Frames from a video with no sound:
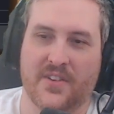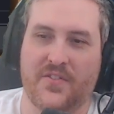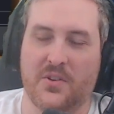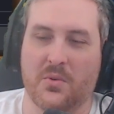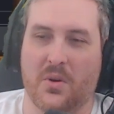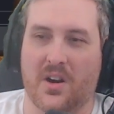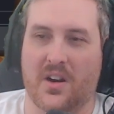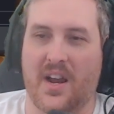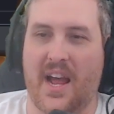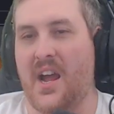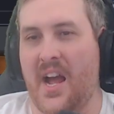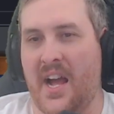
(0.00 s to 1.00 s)
If you are
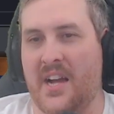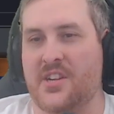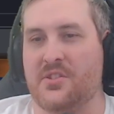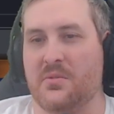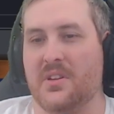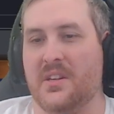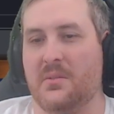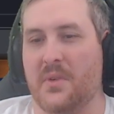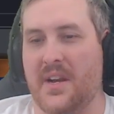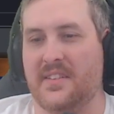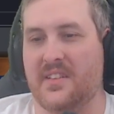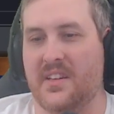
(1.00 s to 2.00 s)
actually
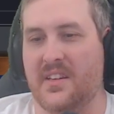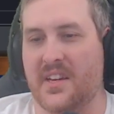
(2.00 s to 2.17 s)
Uesugi